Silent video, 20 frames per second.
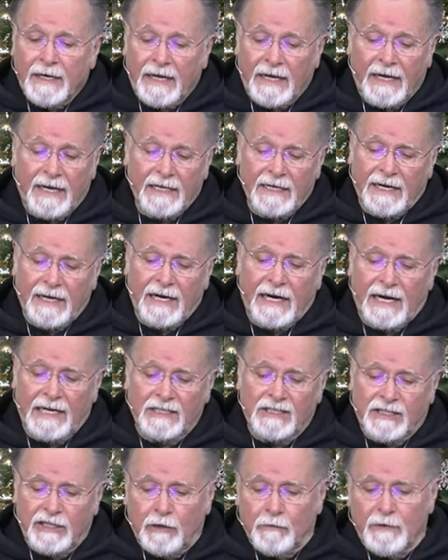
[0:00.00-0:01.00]
And I, I
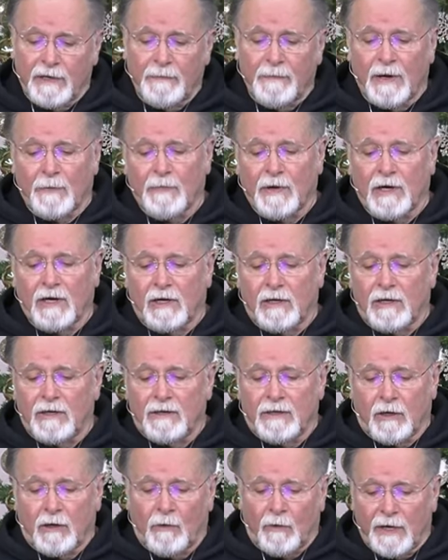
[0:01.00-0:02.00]
still remember
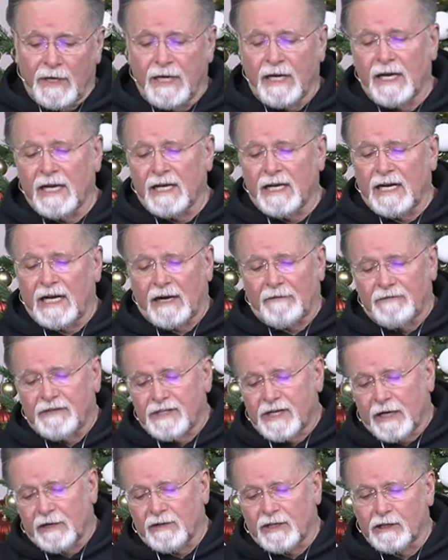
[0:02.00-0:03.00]
going in, and I've
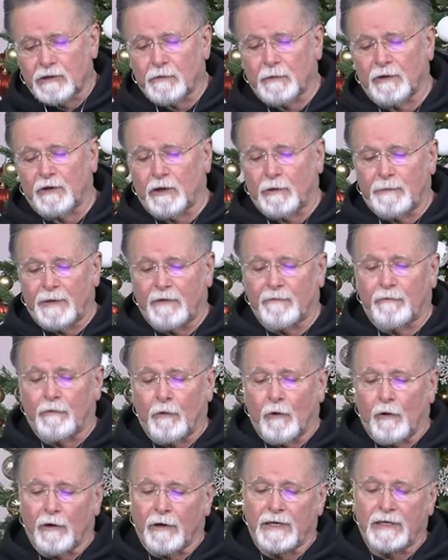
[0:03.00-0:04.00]
shared this with you
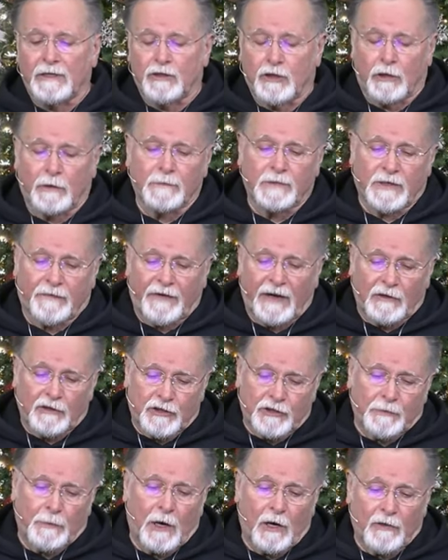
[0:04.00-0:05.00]
before in terms of how
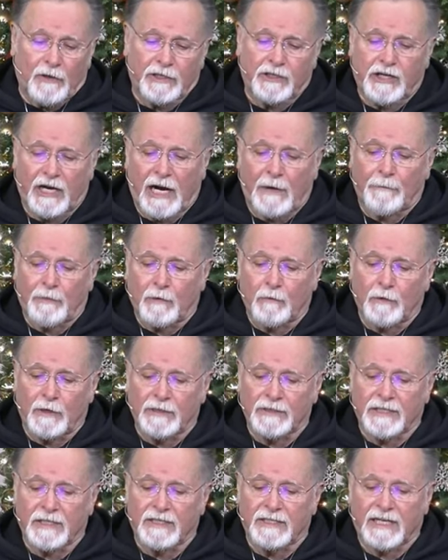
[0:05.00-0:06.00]
small the chapel
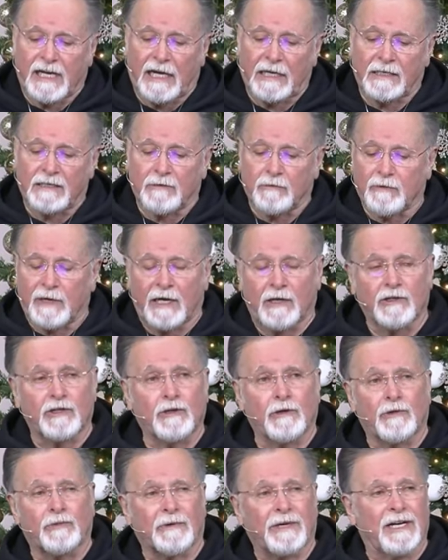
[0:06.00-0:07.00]
was. It sat around
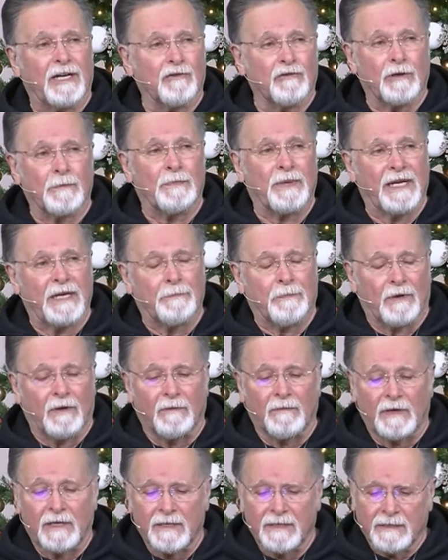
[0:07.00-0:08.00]
two, three hundred
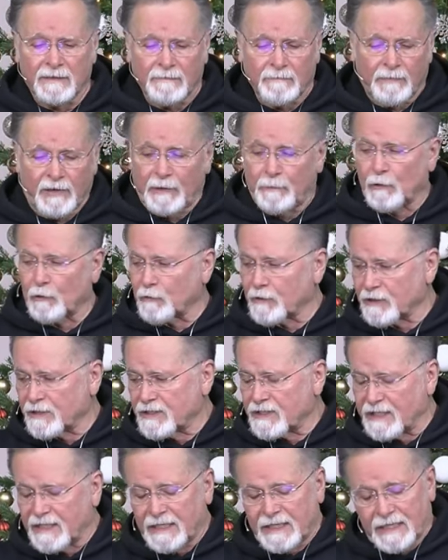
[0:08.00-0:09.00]
people. People were
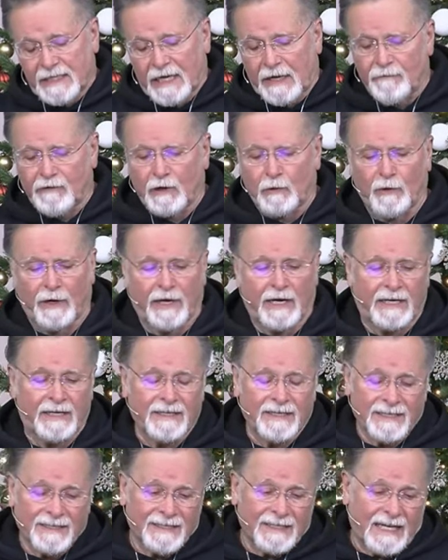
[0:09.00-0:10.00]
seated everywhere. And,
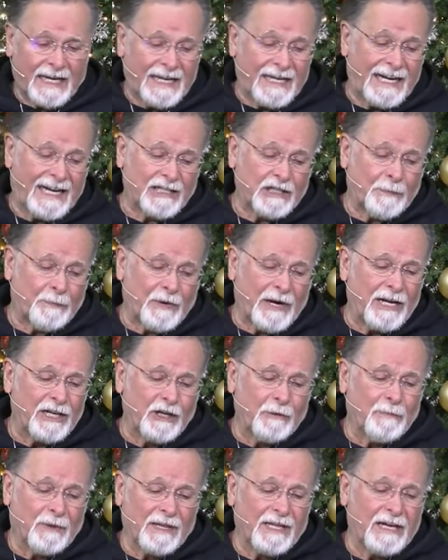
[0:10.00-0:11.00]
and as a brand
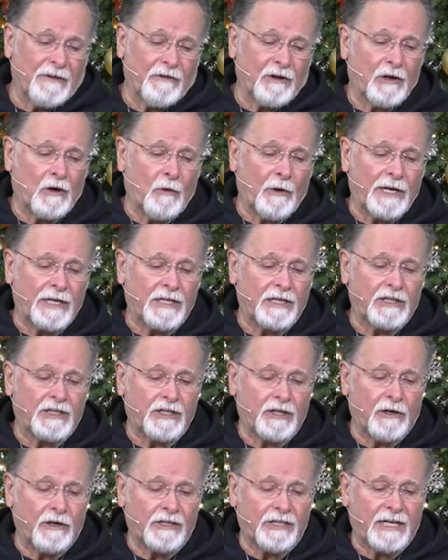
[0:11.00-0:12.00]
new believer going to
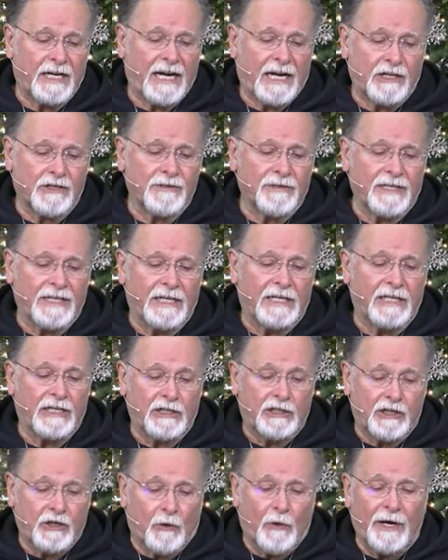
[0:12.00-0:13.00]
church and actually
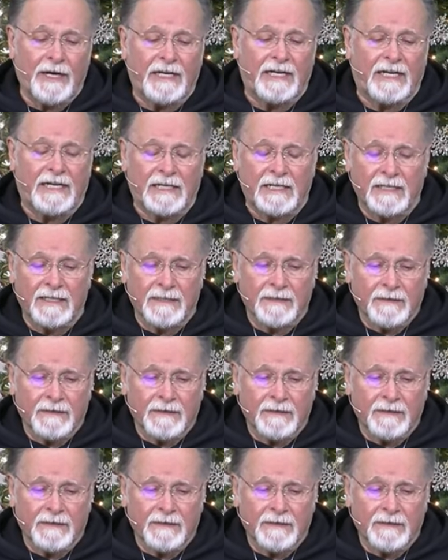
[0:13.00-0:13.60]
enjoying it,